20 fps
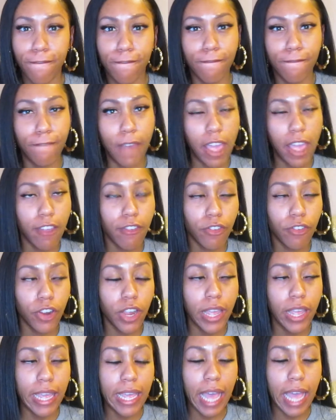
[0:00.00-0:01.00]

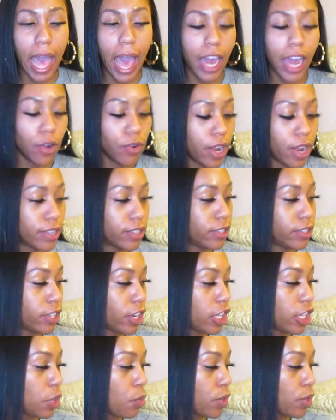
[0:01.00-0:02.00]
favorite, I don't
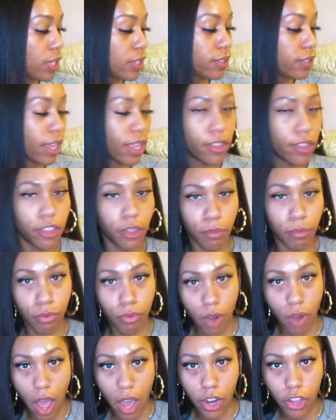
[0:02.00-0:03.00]
necessarily want to say it's the
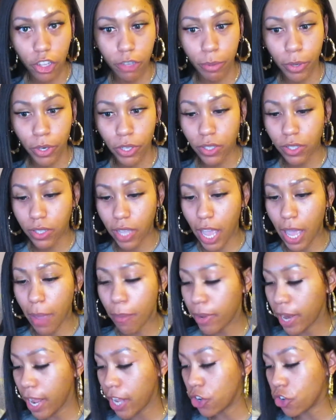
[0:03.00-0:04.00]
products per se,
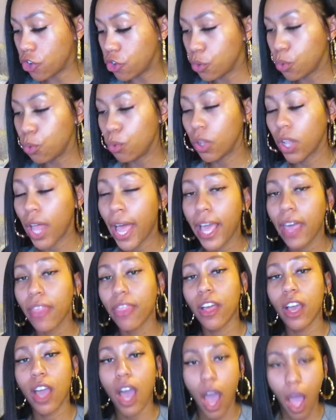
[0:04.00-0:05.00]
but I do like the
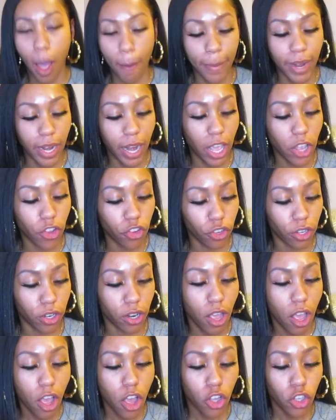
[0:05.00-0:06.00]
combination.
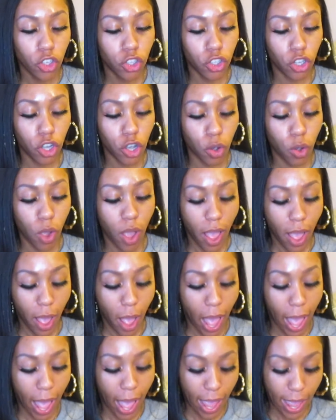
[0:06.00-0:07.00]
So
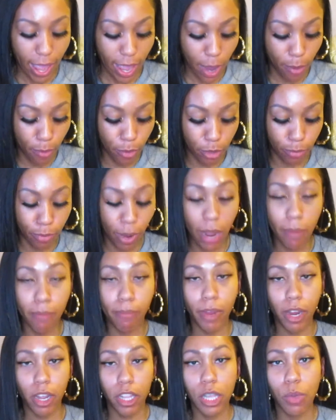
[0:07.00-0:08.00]
I was
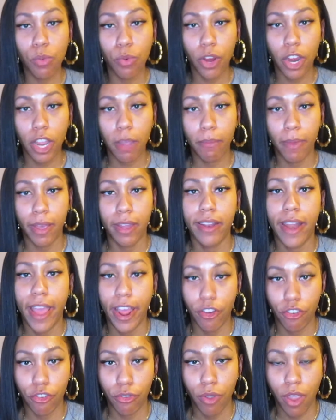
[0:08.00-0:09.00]
primarily wearing my
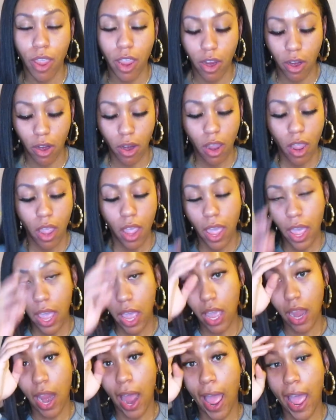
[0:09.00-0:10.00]
natural hair
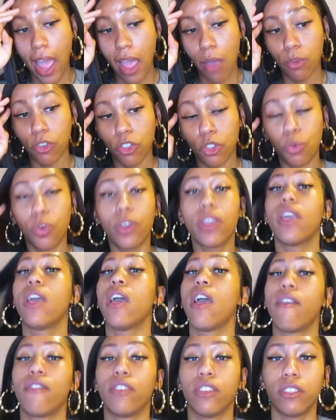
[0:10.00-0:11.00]
and I was doing it
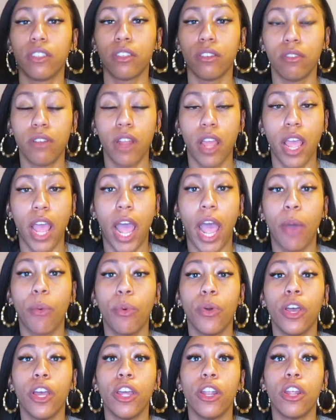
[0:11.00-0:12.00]
every single day. I
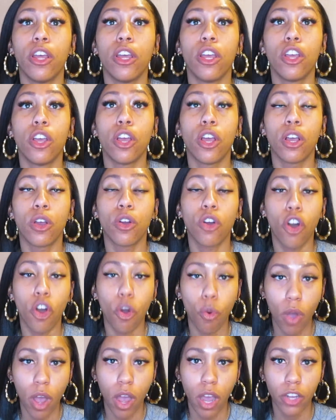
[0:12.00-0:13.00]
would
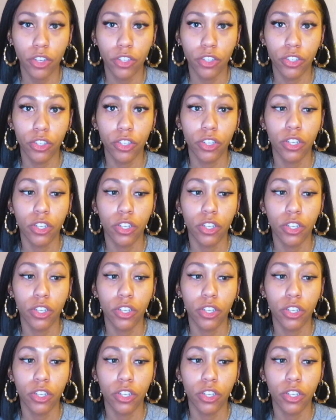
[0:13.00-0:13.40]
co-wash